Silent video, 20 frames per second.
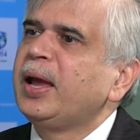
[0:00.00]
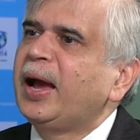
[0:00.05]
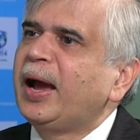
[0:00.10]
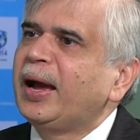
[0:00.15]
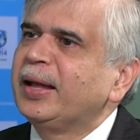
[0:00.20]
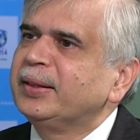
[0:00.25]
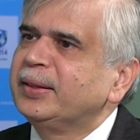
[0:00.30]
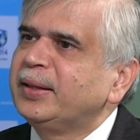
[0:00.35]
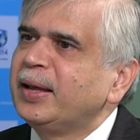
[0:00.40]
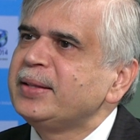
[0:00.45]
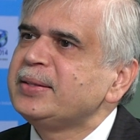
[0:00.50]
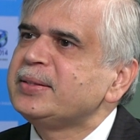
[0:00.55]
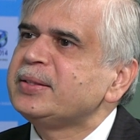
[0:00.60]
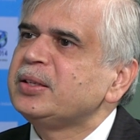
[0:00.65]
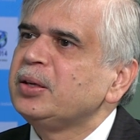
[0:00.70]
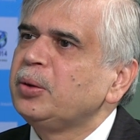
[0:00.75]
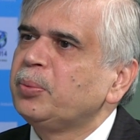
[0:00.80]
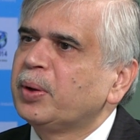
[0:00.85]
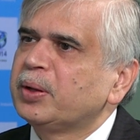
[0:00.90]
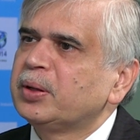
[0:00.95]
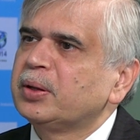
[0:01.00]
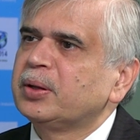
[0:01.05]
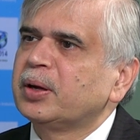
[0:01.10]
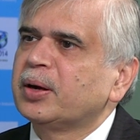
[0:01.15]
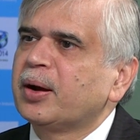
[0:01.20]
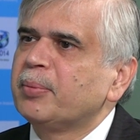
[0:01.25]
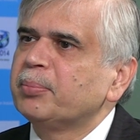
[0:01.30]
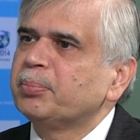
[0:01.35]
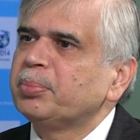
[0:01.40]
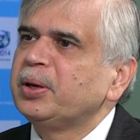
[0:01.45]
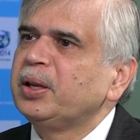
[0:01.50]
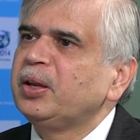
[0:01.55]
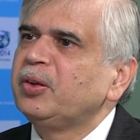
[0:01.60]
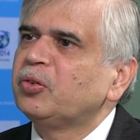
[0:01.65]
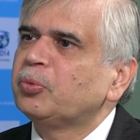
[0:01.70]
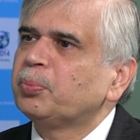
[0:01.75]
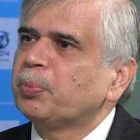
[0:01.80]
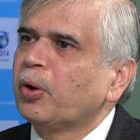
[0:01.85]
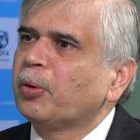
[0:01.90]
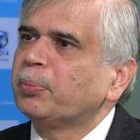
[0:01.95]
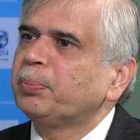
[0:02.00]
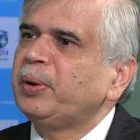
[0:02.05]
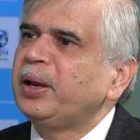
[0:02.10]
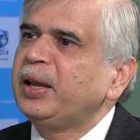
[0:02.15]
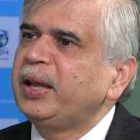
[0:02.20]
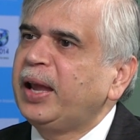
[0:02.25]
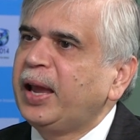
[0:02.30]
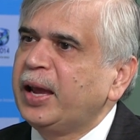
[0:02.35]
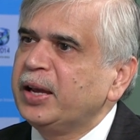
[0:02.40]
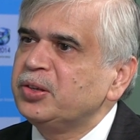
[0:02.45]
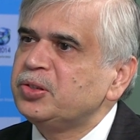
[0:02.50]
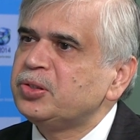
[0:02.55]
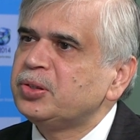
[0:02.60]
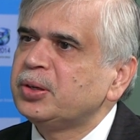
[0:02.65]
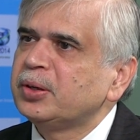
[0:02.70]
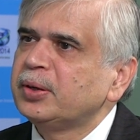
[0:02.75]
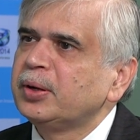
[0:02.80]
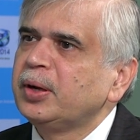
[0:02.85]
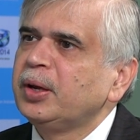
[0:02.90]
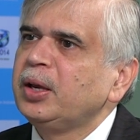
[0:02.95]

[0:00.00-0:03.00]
and then see whether the company is properly hedged.